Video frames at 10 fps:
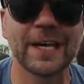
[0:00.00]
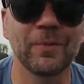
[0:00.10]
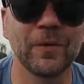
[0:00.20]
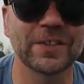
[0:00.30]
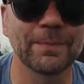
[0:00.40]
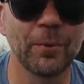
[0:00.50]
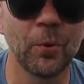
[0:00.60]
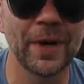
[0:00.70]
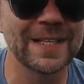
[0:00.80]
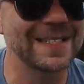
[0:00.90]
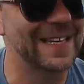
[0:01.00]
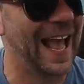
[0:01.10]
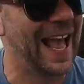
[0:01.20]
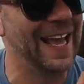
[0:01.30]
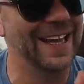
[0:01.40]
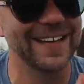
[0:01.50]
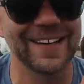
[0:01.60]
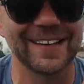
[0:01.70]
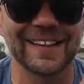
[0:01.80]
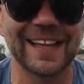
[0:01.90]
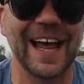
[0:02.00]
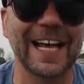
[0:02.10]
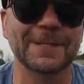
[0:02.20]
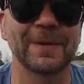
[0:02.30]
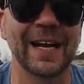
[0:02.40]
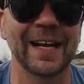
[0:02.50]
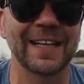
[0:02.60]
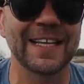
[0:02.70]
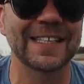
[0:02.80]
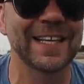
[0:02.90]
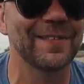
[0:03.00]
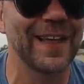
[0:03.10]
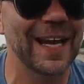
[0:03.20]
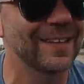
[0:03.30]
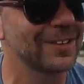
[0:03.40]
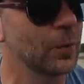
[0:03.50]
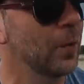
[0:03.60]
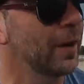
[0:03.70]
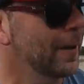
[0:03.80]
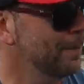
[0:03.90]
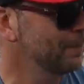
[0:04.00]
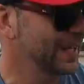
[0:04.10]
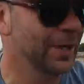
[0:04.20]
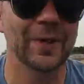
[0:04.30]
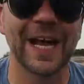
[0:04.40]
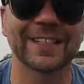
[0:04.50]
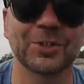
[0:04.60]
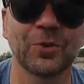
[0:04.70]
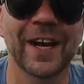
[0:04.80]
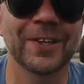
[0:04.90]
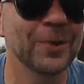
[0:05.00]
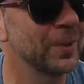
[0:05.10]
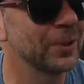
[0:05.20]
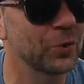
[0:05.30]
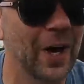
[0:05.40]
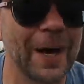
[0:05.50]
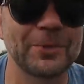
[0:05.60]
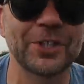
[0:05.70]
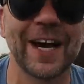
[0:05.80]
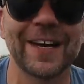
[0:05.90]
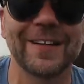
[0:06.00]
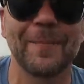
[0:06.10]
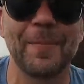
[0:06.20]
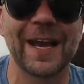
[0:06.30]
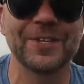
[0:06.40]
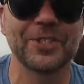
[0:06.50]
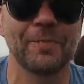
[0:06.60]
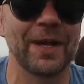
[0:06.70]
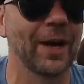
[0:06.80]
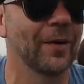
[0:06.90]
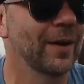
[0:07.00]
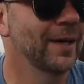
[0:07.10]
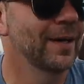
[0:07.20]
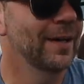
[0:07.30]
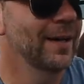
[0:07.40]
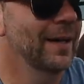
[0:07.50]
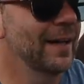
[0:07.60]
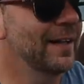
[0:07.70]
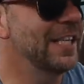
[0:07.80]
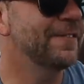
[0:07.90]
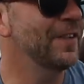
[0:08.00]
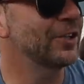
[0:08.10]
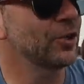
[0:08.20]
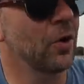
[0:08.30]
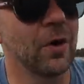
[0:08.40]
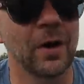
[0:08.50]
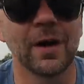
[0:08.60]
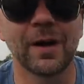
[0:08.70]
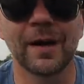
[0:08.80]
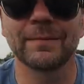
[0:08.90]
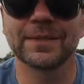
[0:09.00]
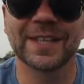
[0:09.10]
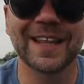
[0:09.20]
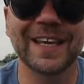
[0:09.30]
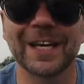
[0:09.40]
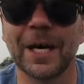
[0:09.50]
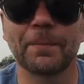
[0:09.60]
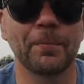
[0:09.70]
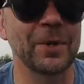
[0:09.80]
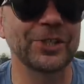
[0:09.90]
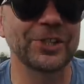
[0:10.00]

he moves the points, and last but not least, if that doesn't work, he will actually try to drop shot the Banjo Minnow. These fish are, I'm thinking, up pretty